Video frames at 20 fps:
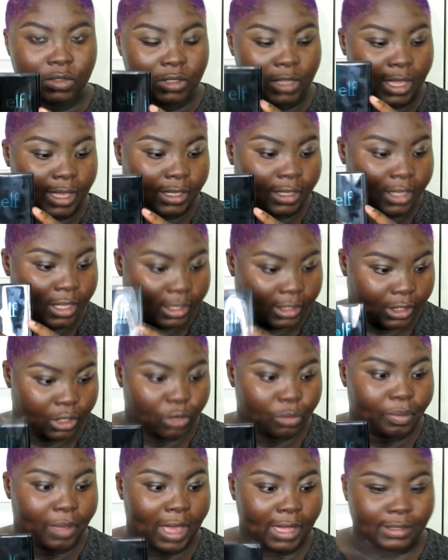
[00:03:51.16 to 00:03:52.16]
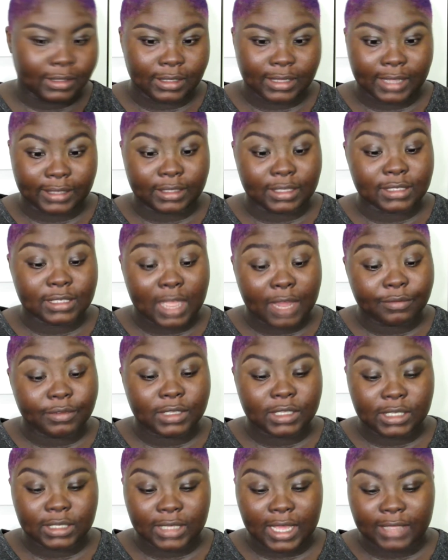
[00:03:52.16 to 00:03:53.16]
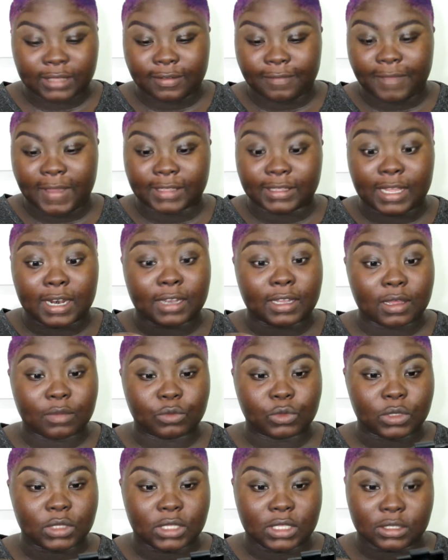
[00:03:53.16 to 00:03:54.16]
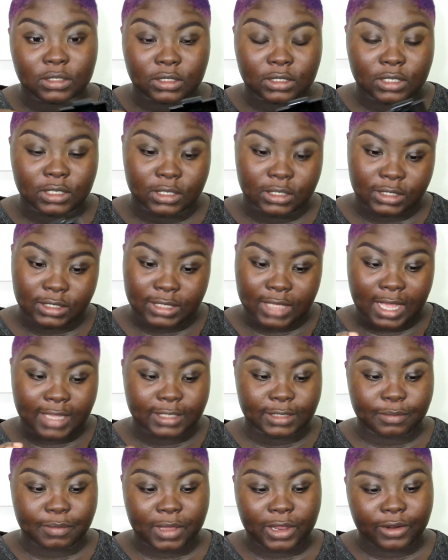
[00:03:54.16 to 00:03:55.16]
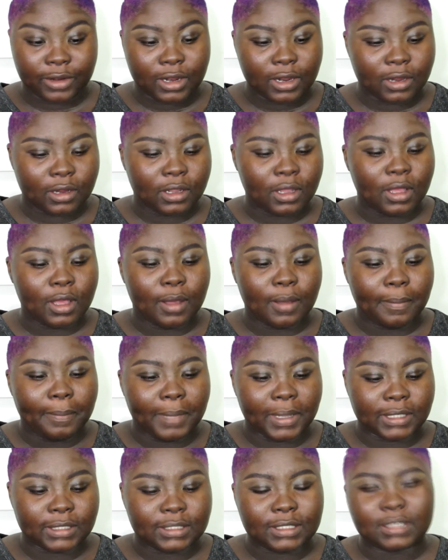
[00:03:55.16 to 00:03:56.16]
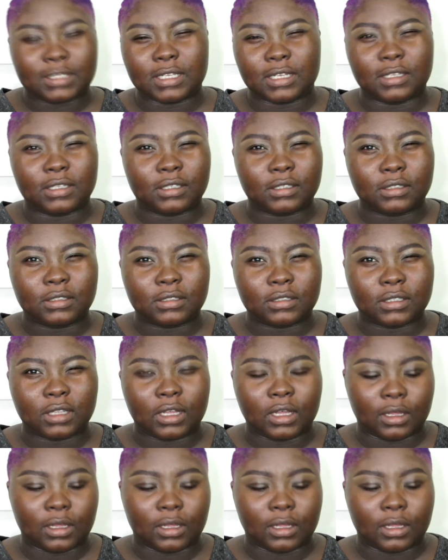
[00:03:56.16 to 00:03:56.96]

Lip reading: like a cute palette like this. I really like the fact that it comes with this good size mirror, but still,